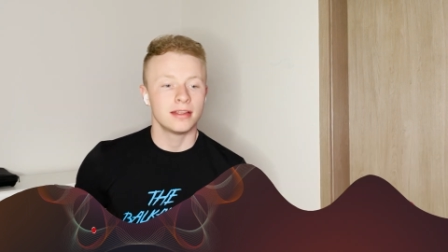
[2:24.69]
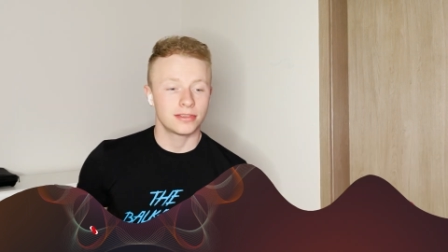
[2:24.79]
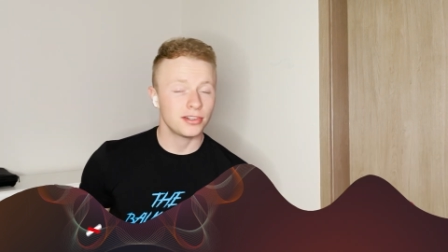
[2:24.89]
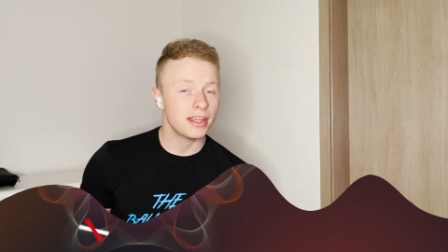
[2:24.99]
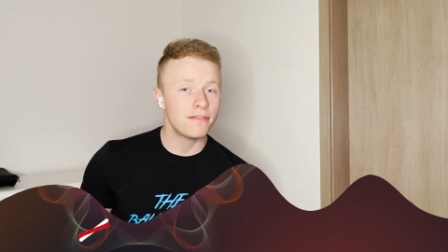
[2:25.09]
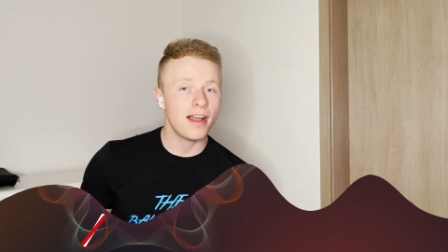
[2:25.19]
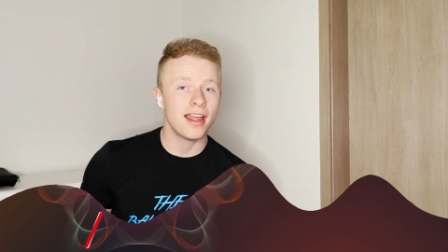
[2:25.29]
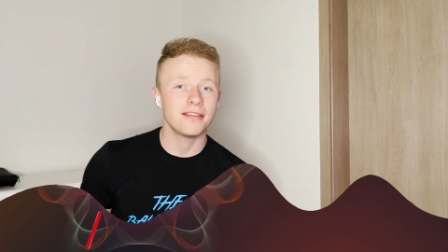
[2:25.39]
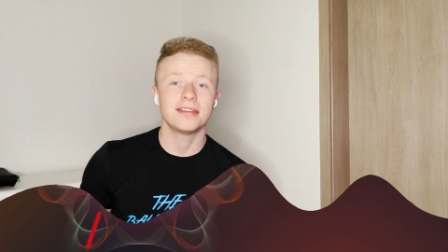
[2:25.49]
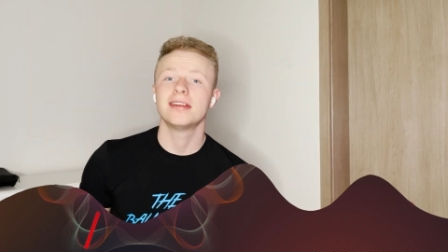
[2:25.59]

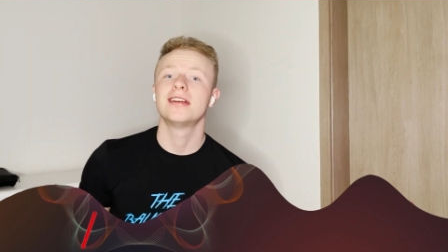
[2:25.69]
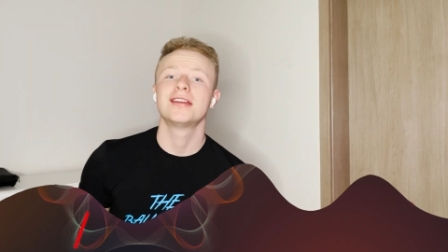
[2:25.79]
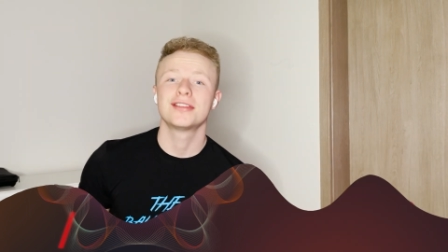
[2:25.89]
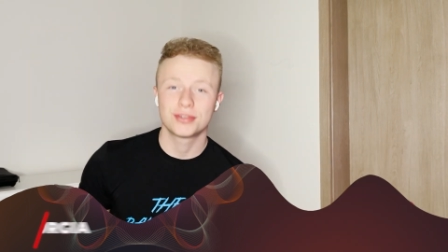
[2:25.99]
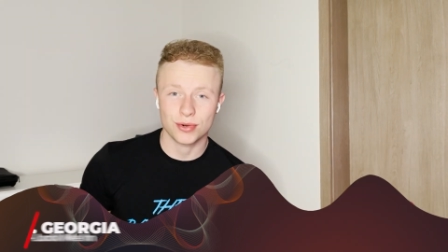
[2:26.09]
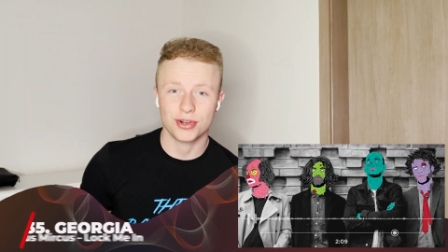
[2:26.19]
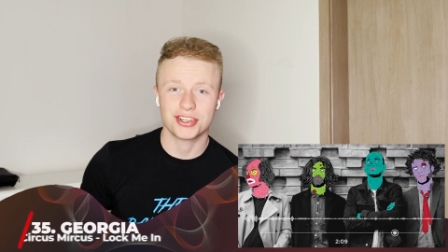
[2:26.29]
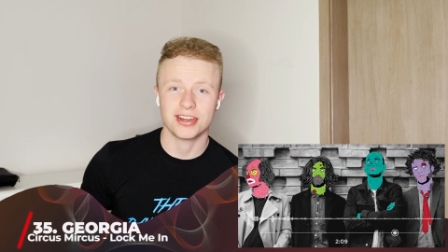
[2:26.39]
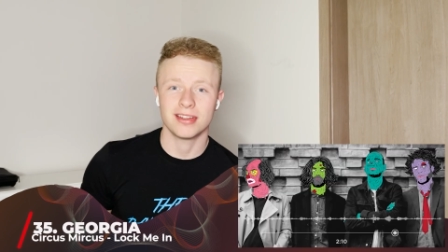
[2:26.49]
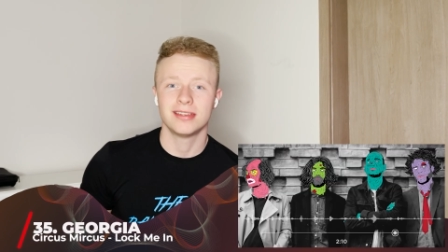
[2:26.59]
35, Georgia.